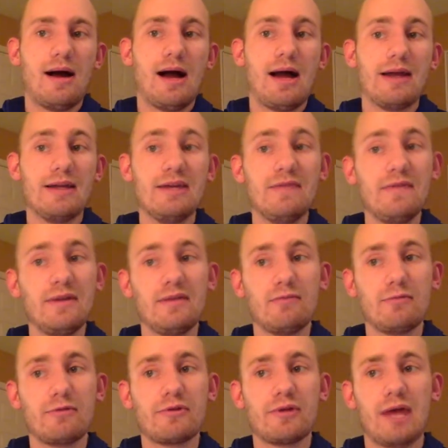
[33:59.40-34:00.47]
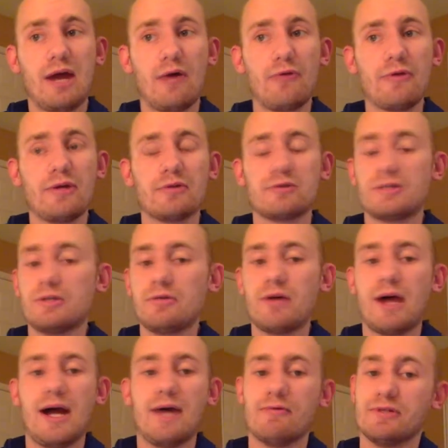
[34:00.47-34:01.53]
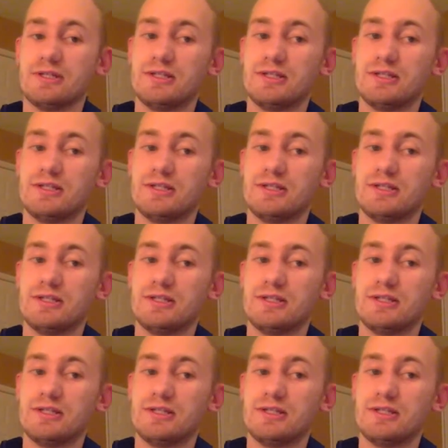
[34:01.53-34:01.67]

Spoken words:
even with a healthy Ozuna, I would